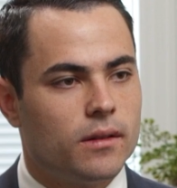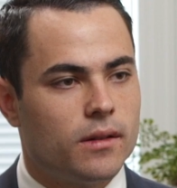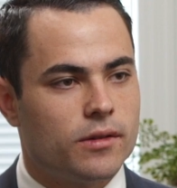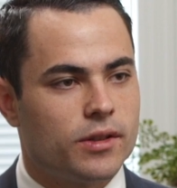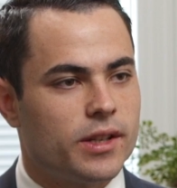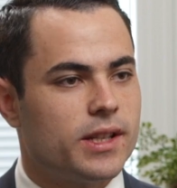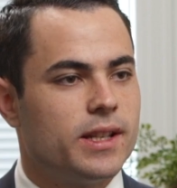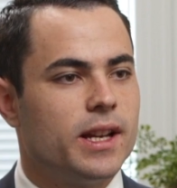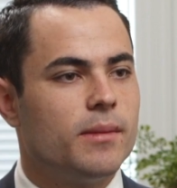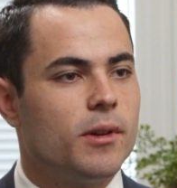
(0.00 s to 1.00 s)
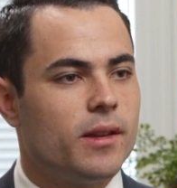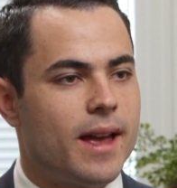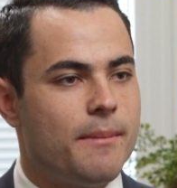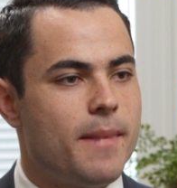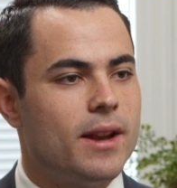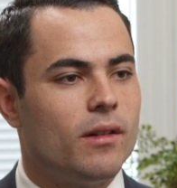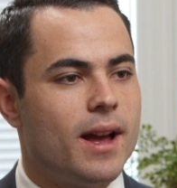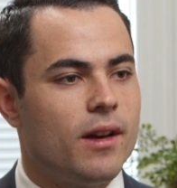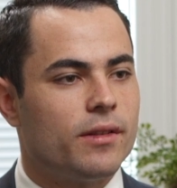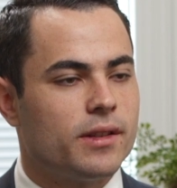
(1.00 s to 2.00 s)
There's a stigma that mental
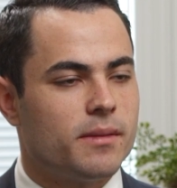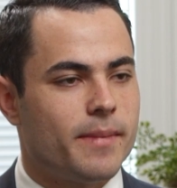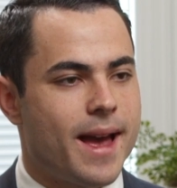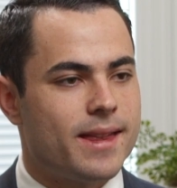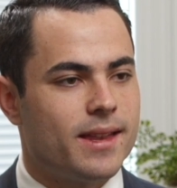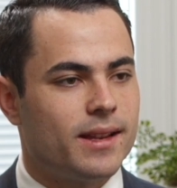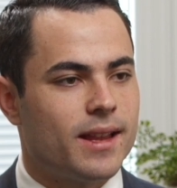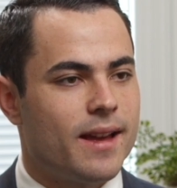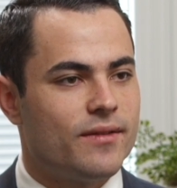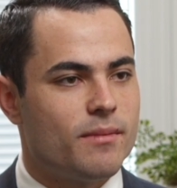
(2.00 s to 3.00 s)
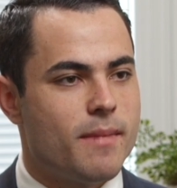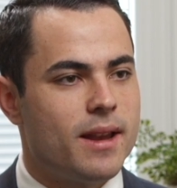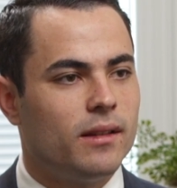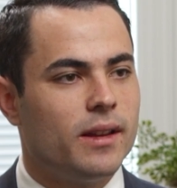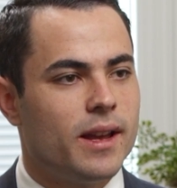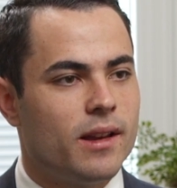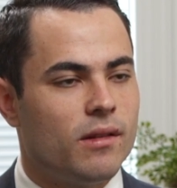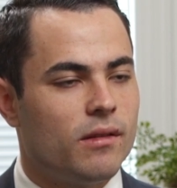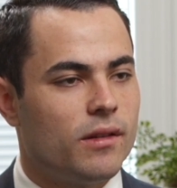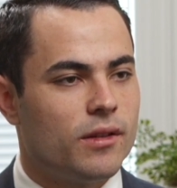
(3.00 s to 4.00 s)
health is a bad thing, that if you're mentally
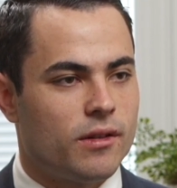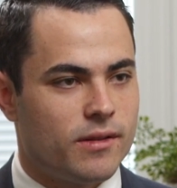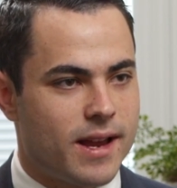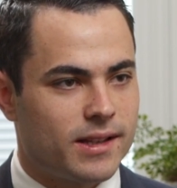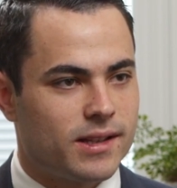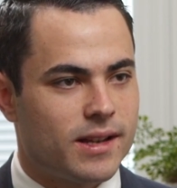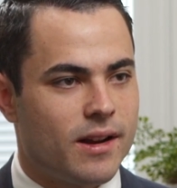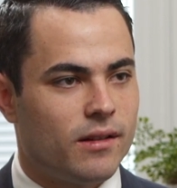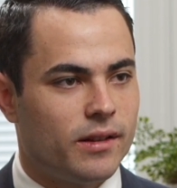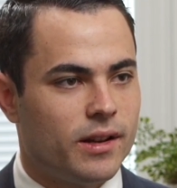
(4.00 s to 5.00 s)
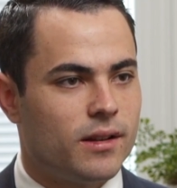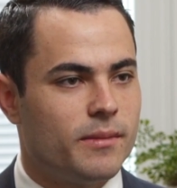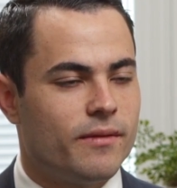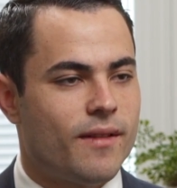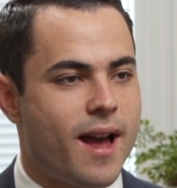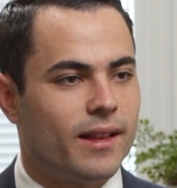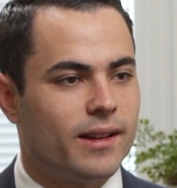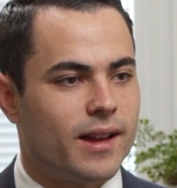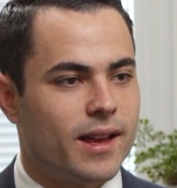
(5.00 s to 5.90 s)
ill, you're necessarily going to be violent.